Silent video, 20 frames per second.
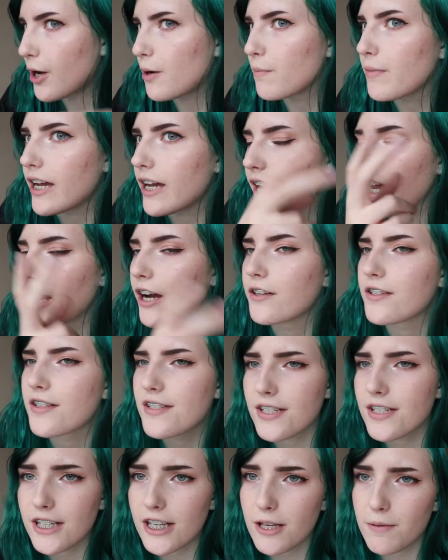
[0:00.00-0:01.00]
on my hair
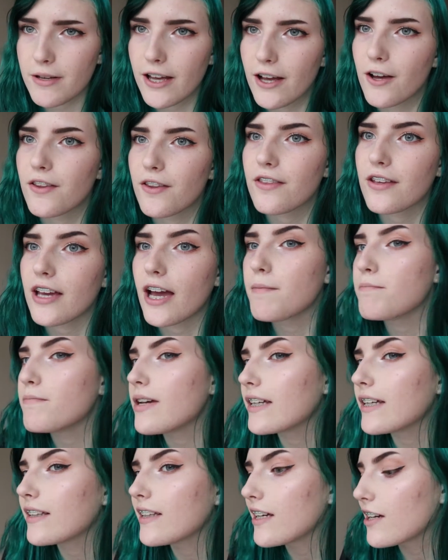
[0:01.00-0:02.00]
just to keep it healthy. I
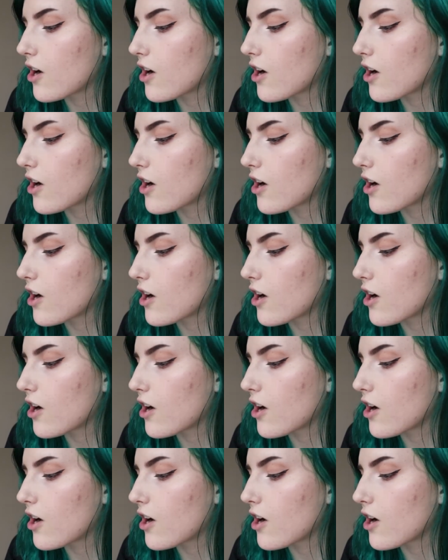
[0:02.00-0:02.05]
mainly